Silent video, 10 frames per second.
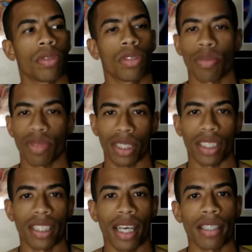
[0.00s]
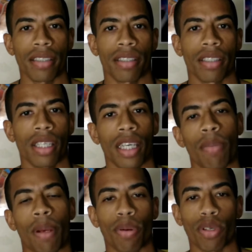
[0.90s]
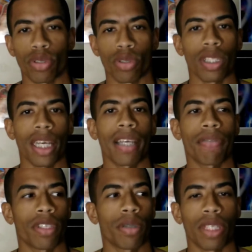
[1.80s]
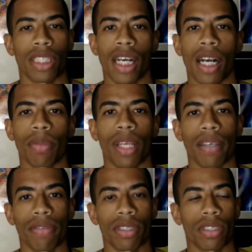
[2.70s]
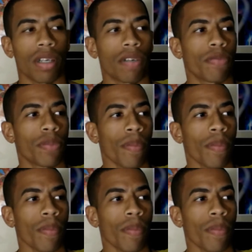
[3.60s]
some success in my personal life and in my job life and stuff.